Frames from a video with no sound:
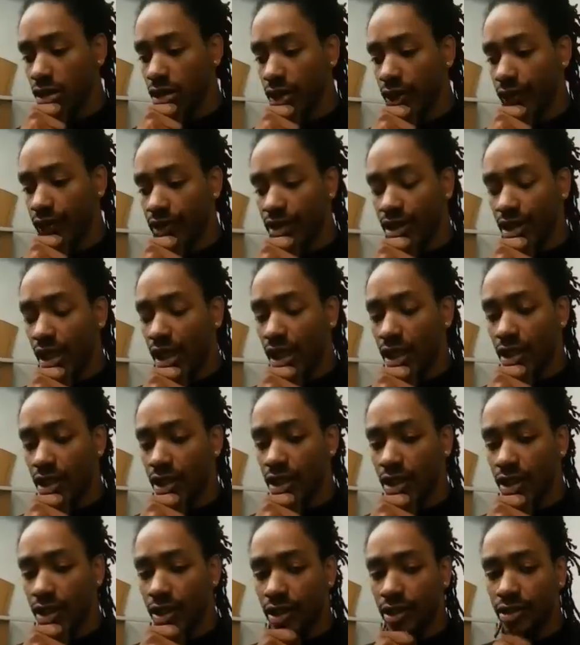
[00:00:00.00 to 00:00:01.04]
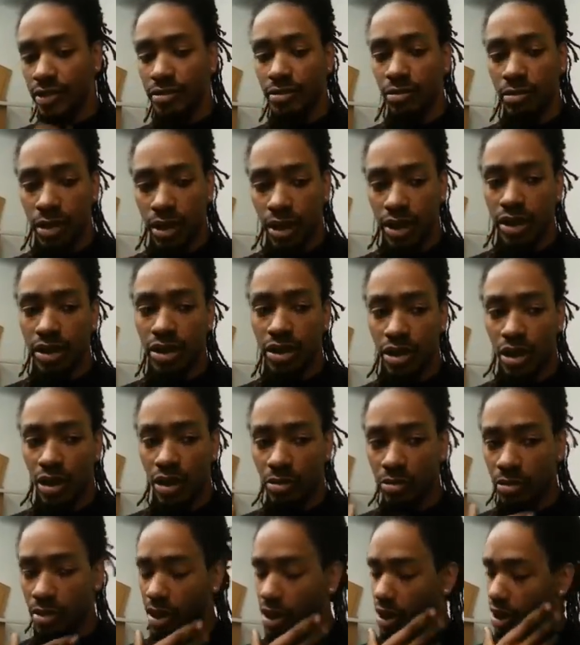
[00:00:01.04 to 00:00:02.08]
if it's not
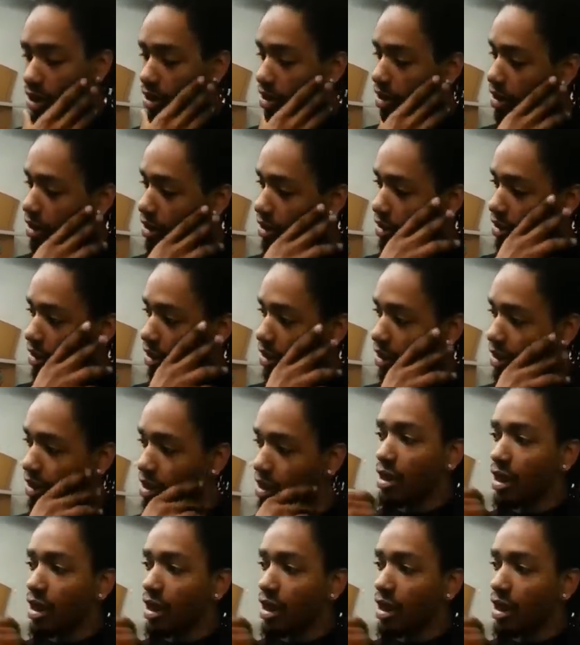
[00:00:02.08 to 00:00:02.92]
started budding or anything,